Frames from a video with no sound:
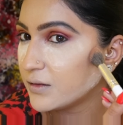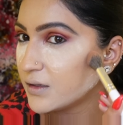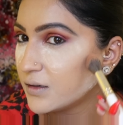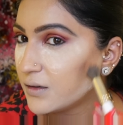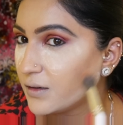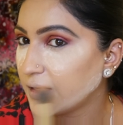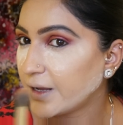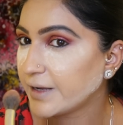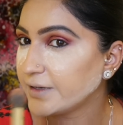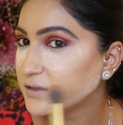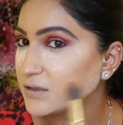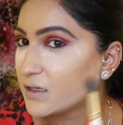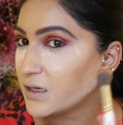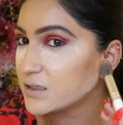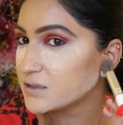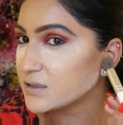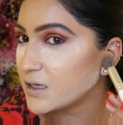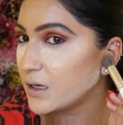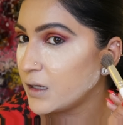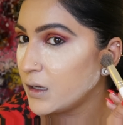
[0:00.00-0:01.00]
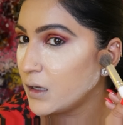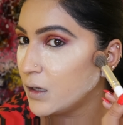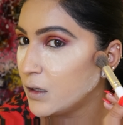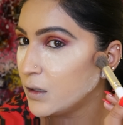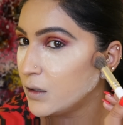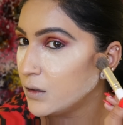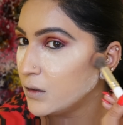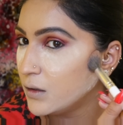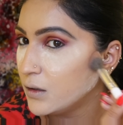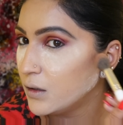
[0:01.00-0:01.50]
then lighter as I
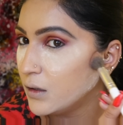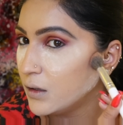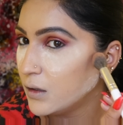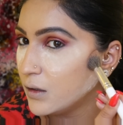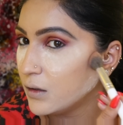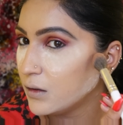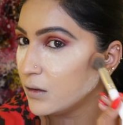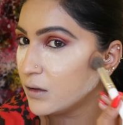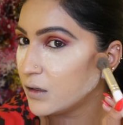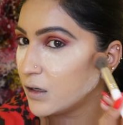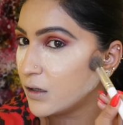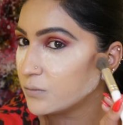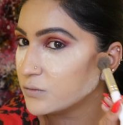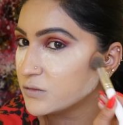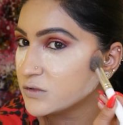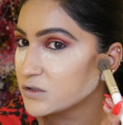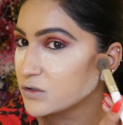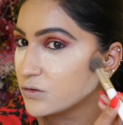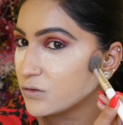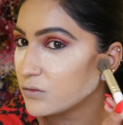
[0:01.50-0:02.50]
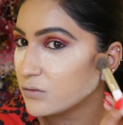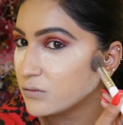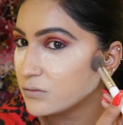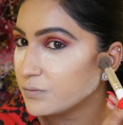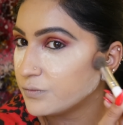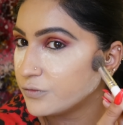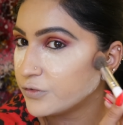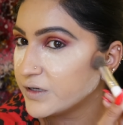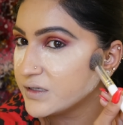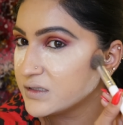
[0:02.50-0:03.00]
come. So
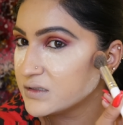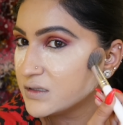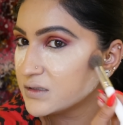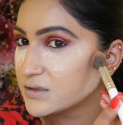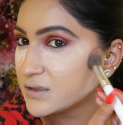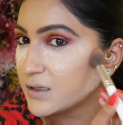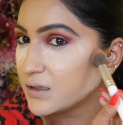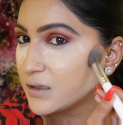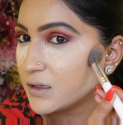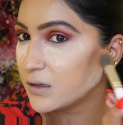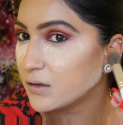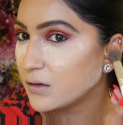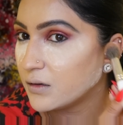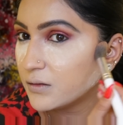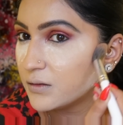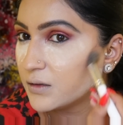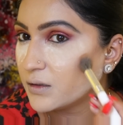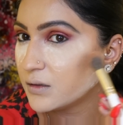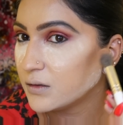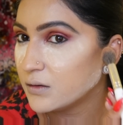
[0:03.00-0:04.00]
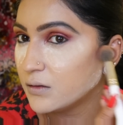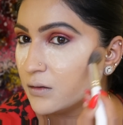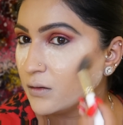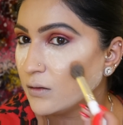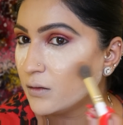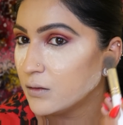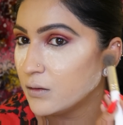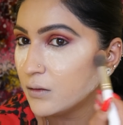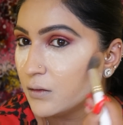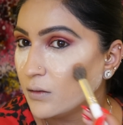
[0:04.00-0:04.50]
press this in here and then
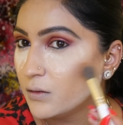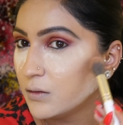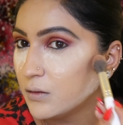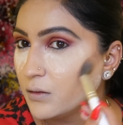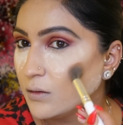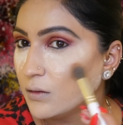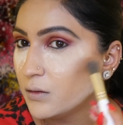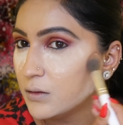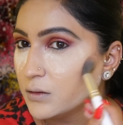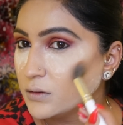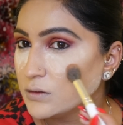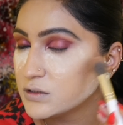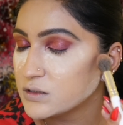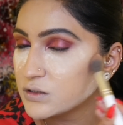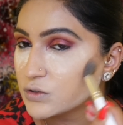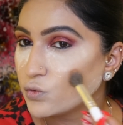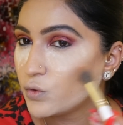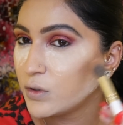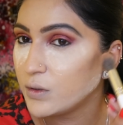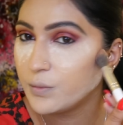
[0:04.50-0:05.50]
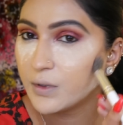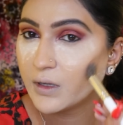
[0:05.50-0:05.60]
sweep